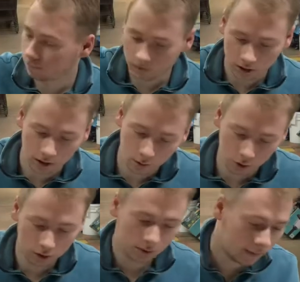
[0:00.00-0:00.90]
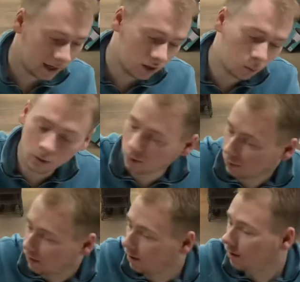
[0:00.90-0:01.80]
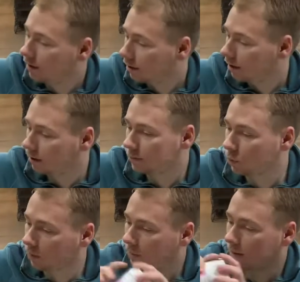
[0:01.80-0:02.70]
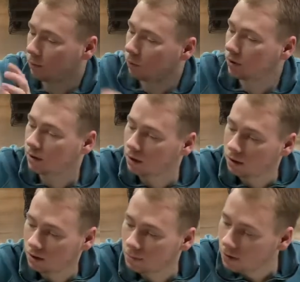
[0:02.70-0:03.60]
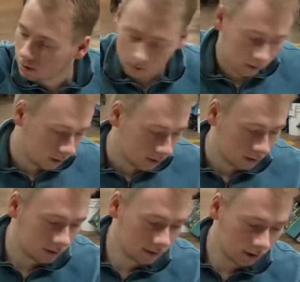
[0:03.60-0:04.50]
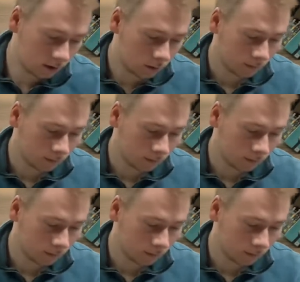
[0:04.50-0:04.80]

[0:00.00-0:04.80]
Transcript: you know, you can make it worth it to where people would come. So,